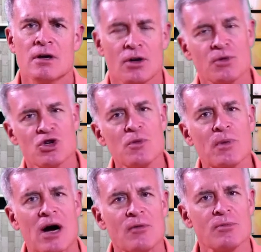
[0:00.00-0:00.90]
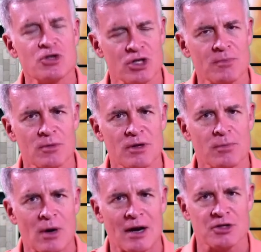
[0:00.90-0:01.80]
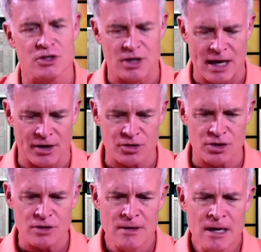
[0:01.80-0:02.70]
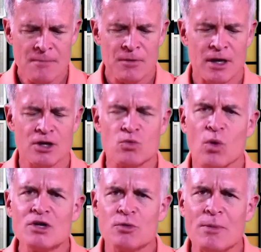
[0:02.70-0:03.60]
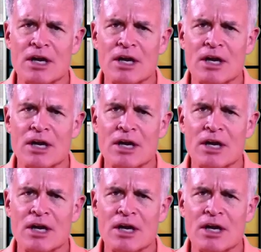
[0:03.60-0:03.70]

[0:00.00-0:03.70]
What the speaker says: Number two problem, a symptom of paralysis analysis, is once we